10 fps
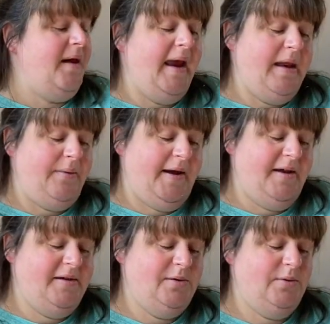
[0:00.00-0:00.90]
Anyway,
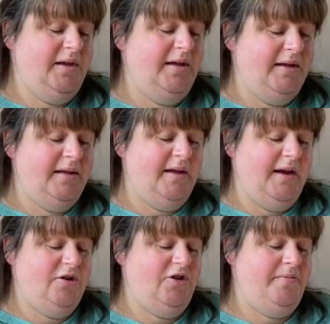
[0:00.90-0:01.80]
so this is the
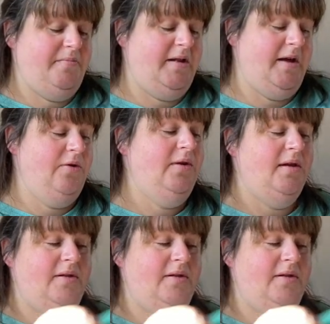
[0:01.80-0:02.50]
Adrienne blouse, and